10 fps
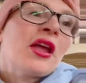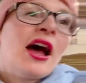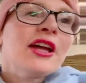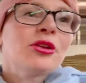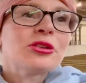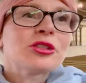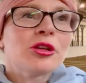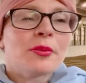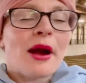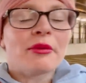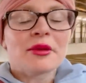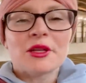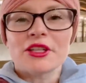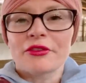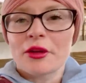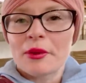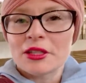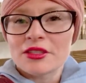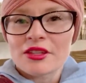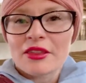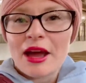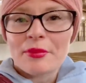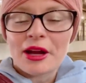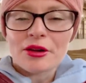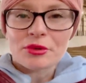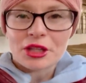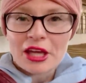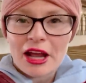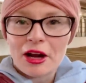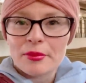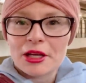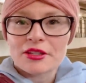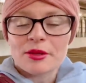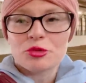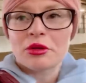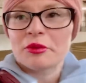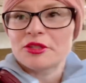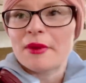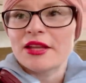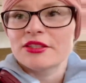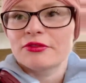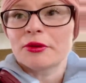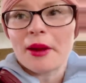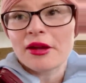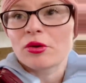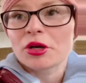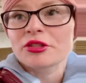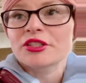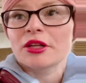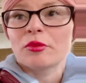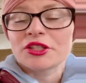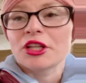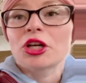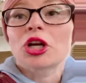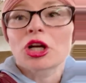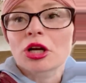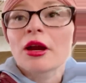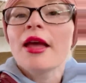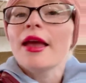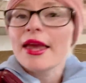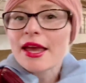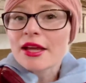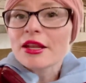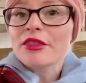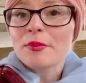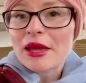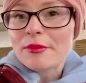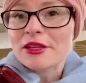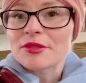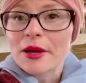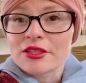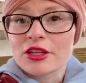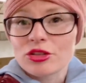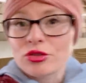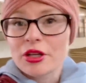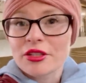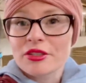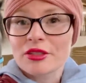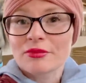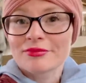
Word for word: I know there's going to probably be different opinions on that, but I don't really care because I'm doing what's best for my horse and what's in her and the baby's best interest.